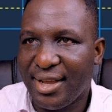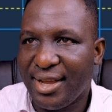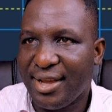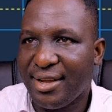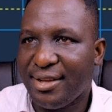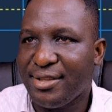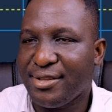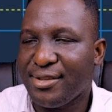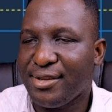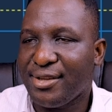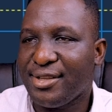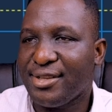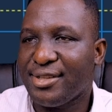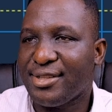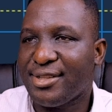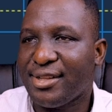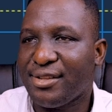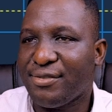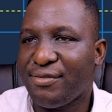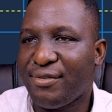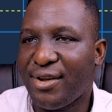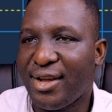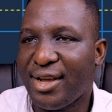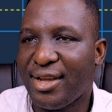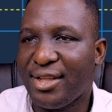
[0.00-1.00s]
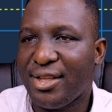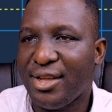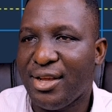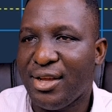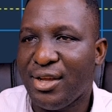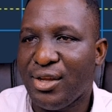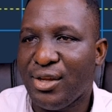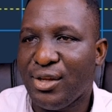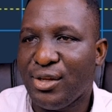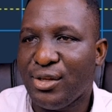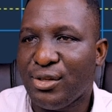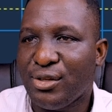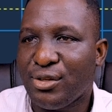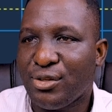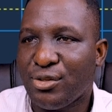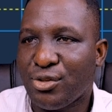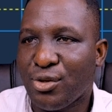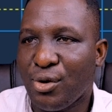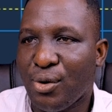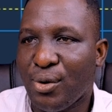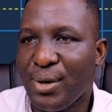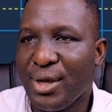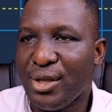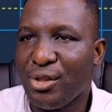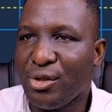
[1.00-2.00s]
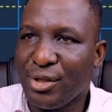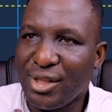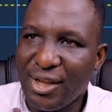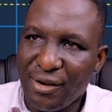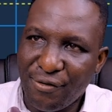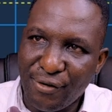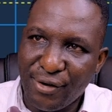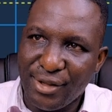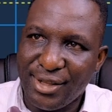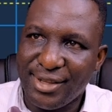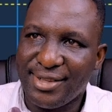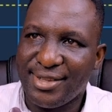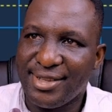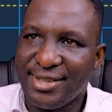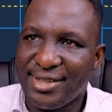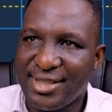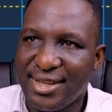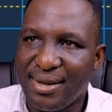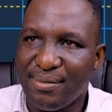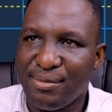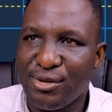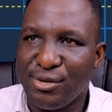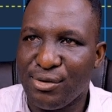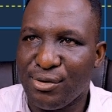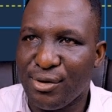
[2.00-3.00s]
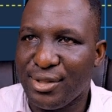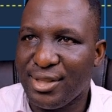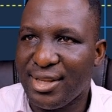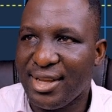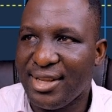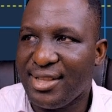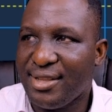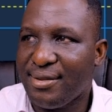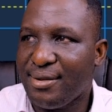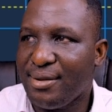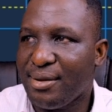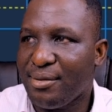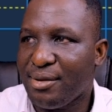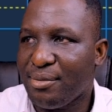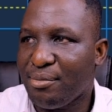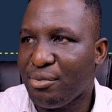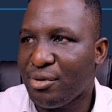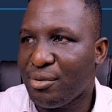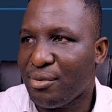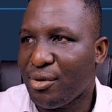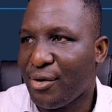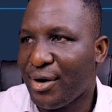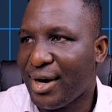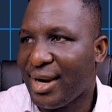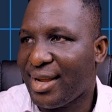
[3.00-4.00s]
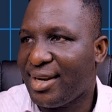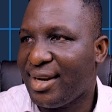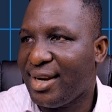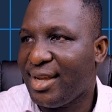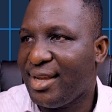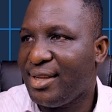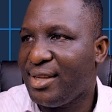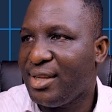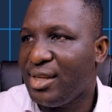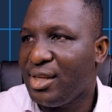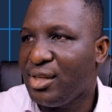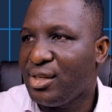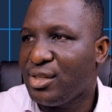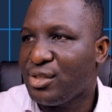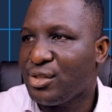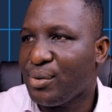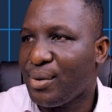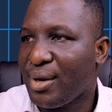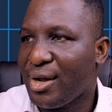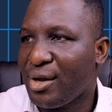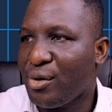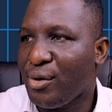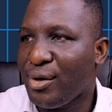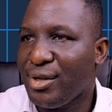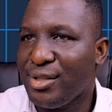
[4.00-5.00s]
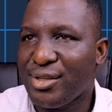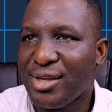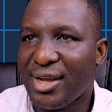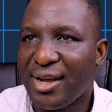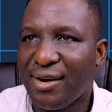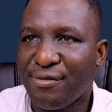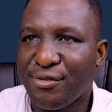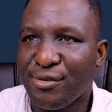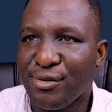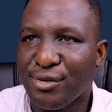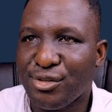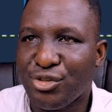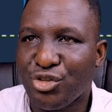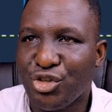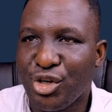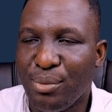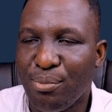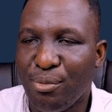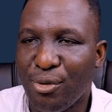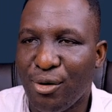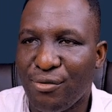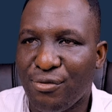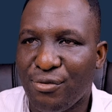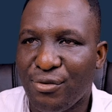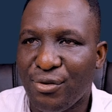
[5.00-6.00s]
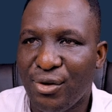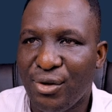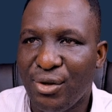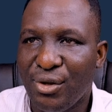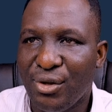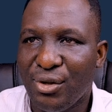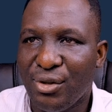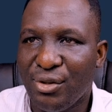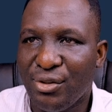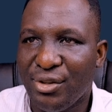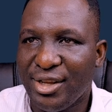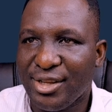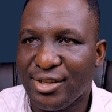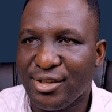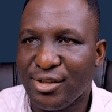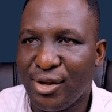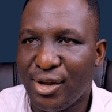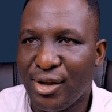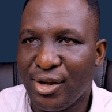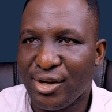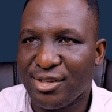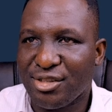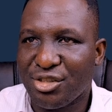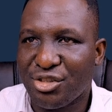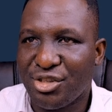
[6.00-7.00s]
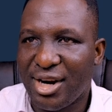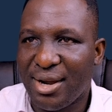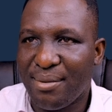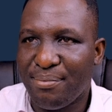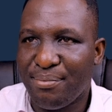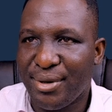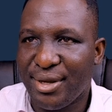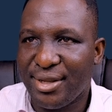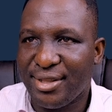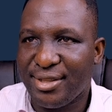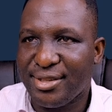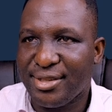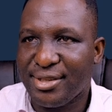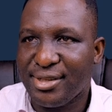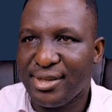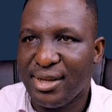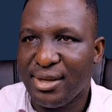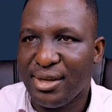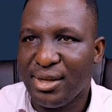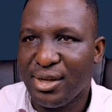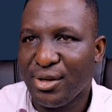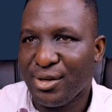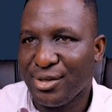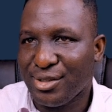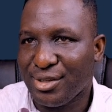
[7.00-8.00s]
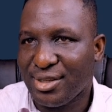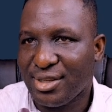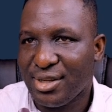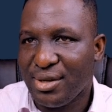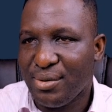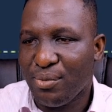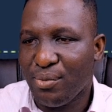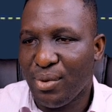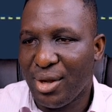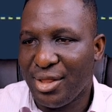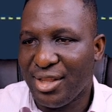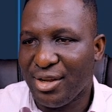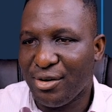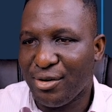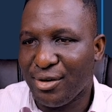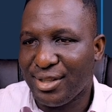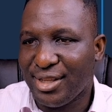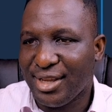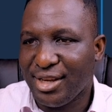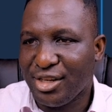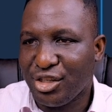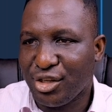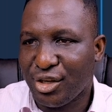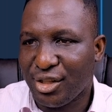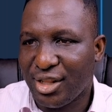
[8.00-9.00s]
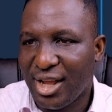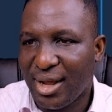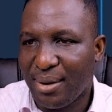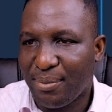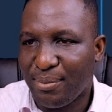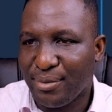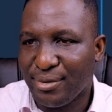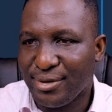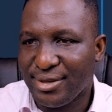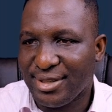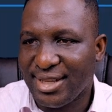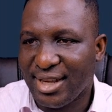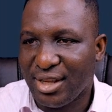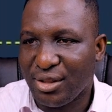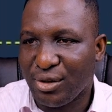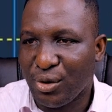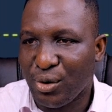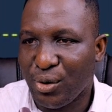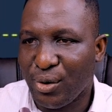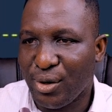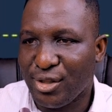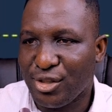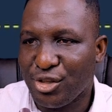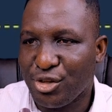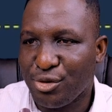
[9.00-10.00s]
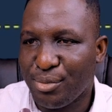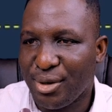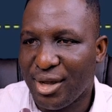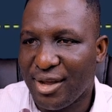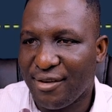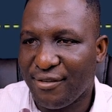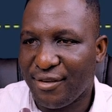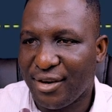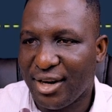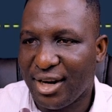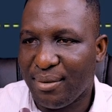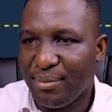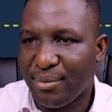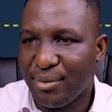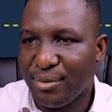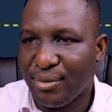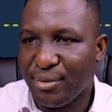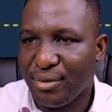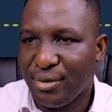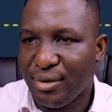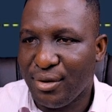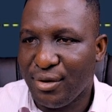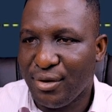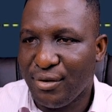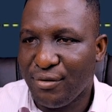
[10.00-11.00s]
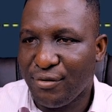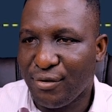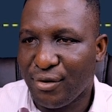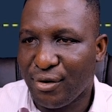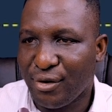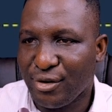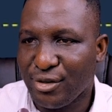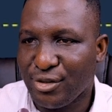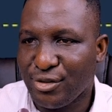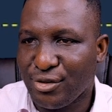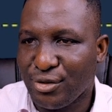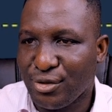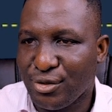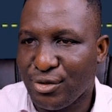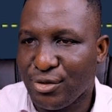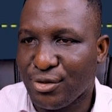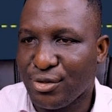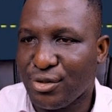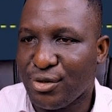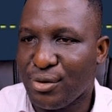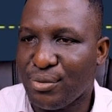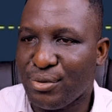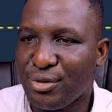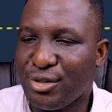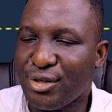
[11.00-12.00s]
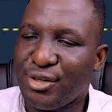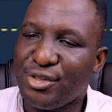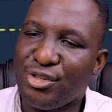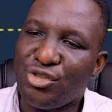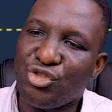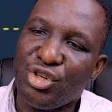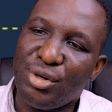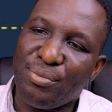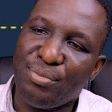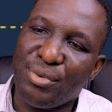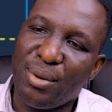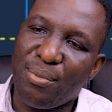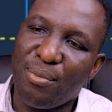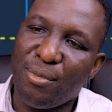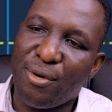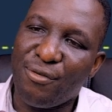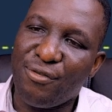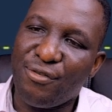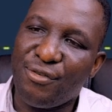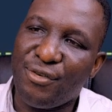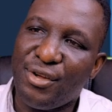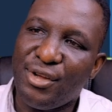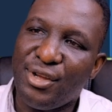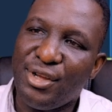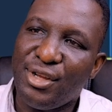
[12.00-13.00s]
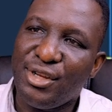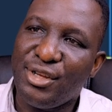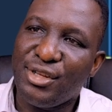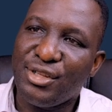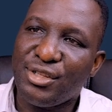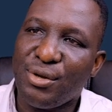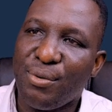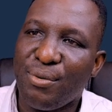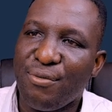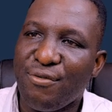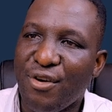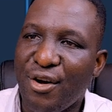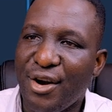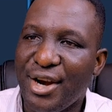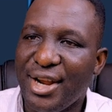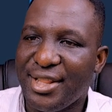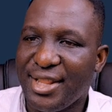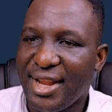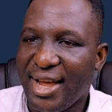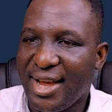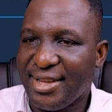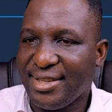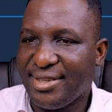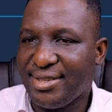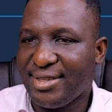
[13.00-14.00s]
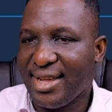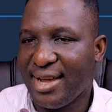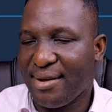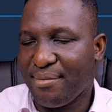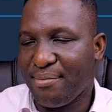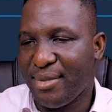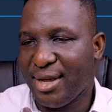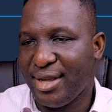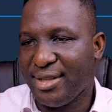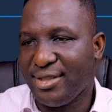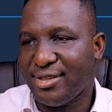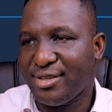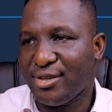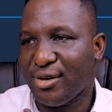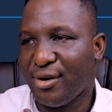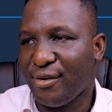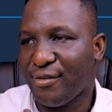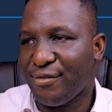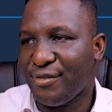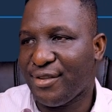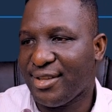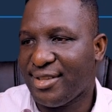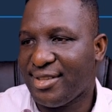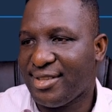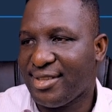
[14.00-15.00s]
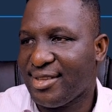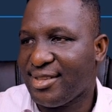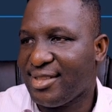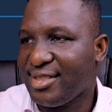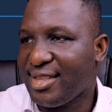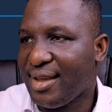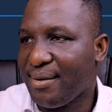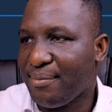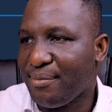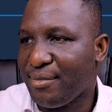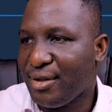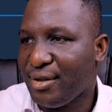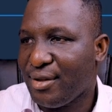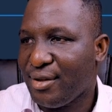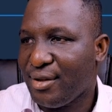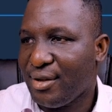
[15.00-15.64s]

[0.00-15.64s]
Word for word: there. So this is fine. So in order for this system to rotate correctly, so we are going to have to trim off these extra bits, because when the rotation happens, they are not going to be available for us to use. So we'll just trim them off. So we've got a nice segment of this system,